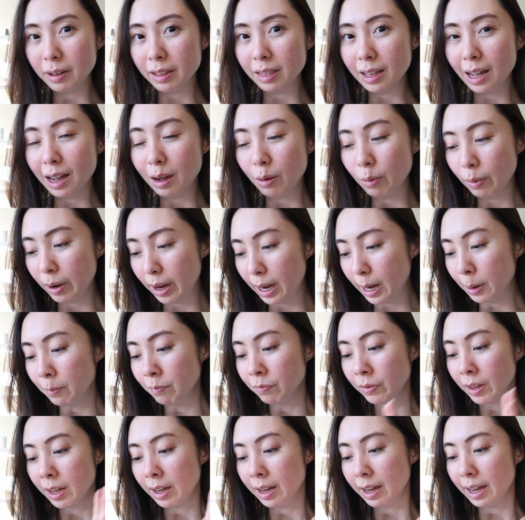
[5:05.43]
it that way.
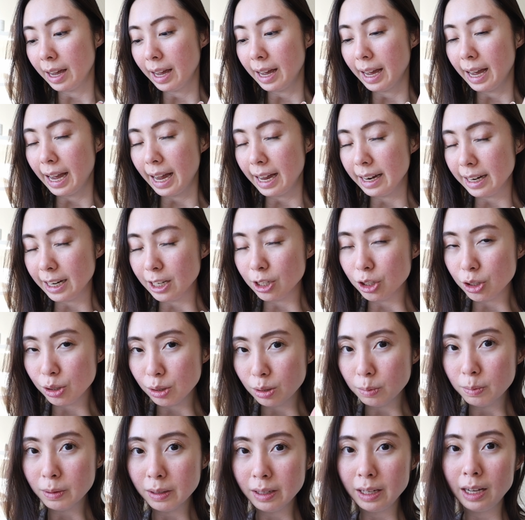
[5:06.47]
And I
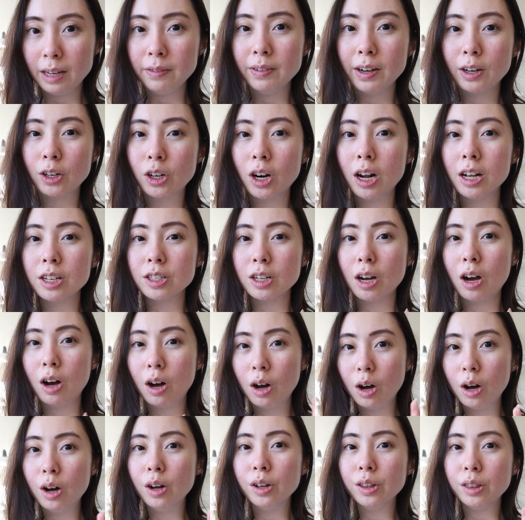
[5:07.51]
do believe across
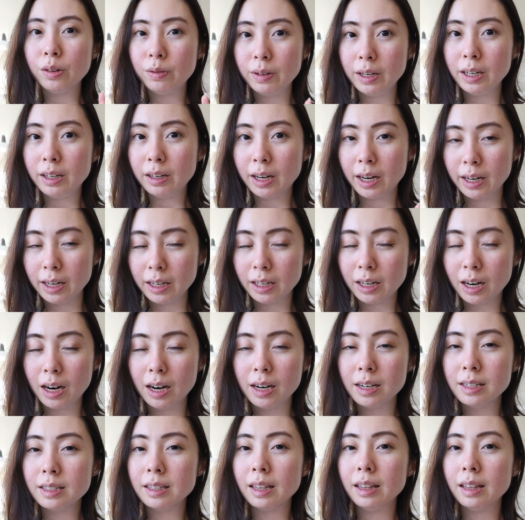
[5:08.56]
all three credit cards,